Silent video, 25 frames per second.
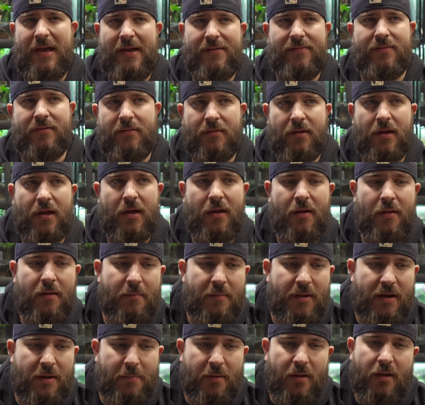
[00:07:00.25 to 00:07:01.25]
up having a
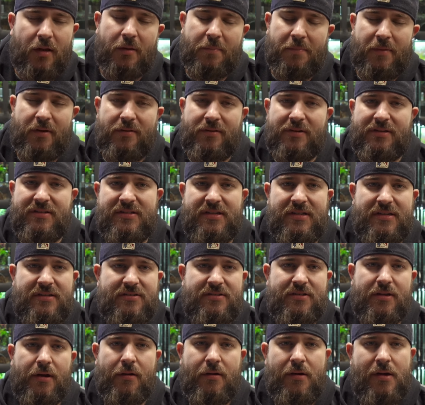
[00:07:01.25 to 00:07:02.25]
metabolic bone
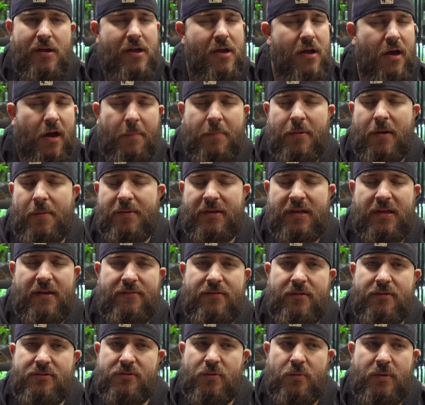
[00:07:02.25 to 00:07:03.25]
disease, so I'll probably give
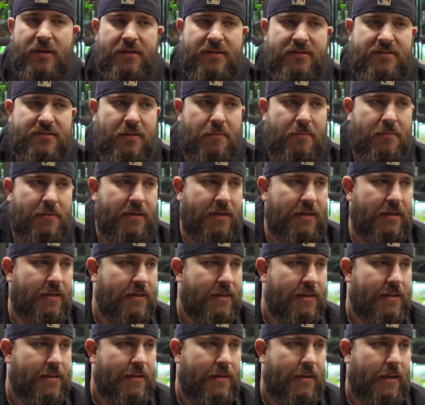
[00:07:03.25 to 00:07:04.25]
those away to somebody.
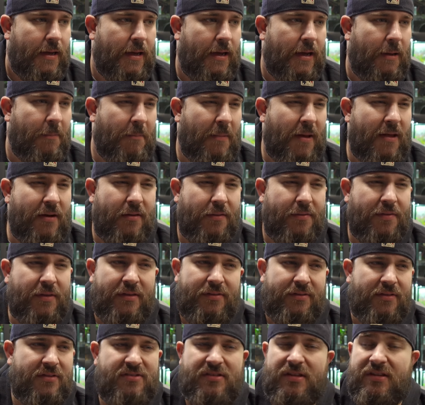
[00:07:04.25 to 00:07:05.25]
Um, I don't
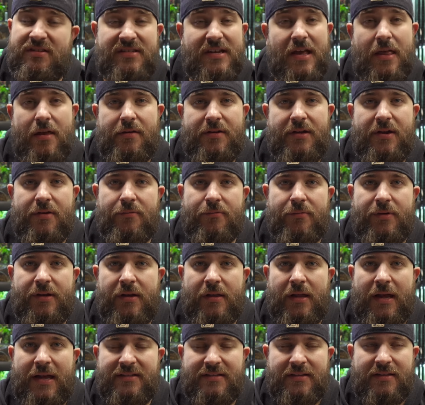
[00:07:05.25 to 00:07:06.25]
think this, the seller didn't
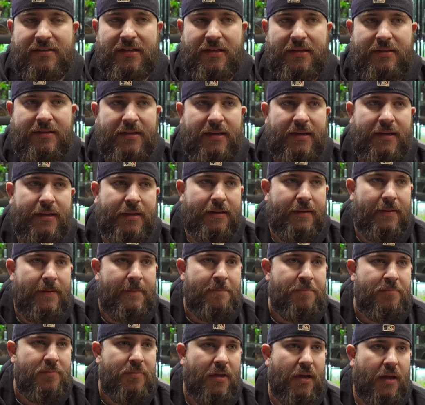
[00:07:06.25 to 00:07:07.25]
realize that they did.
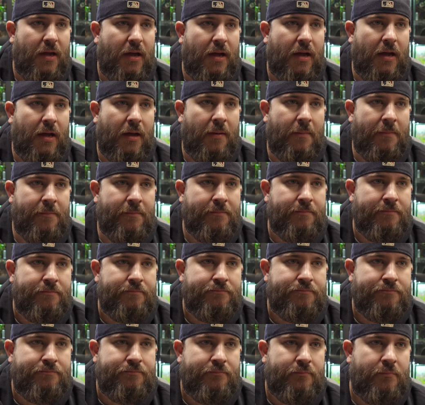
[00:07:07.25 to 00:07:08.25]
Um,
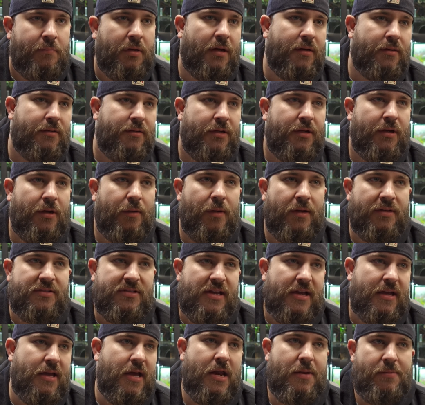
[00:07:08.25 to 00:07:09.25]
but you know, once
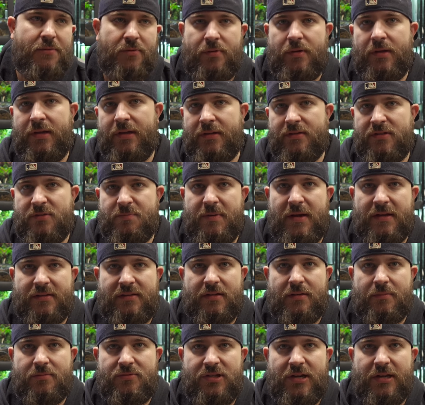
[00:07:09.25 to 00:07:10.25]
I got them, and really
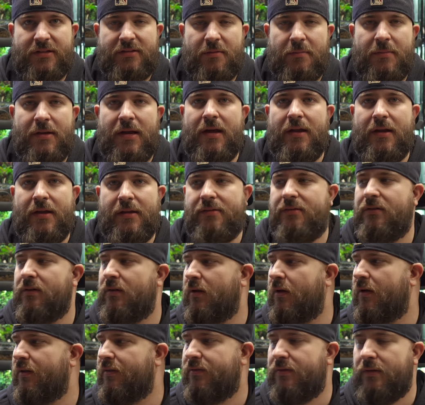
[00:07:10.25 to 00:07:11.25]
inspected them, checked them out. I, you
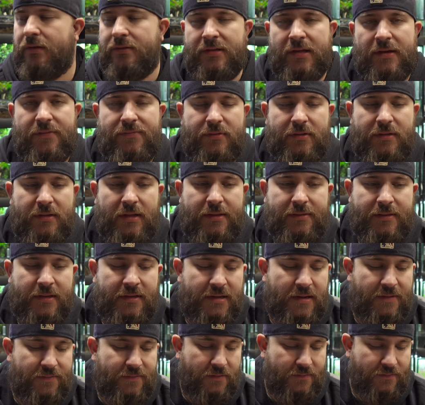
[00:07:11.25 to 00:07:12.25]
know, definitely they
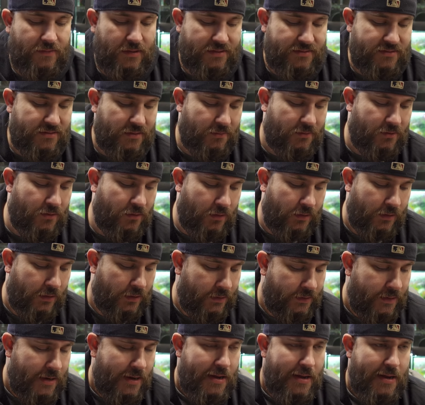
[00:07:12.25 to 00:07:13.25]
definitely got something going
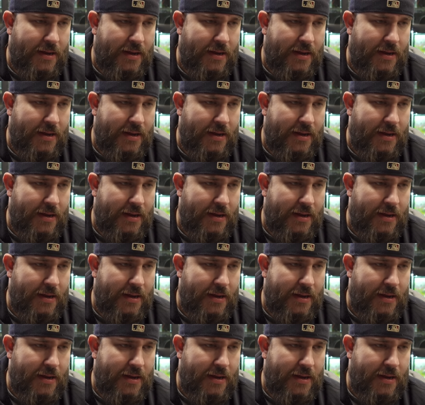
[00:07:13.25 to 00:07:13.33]
on.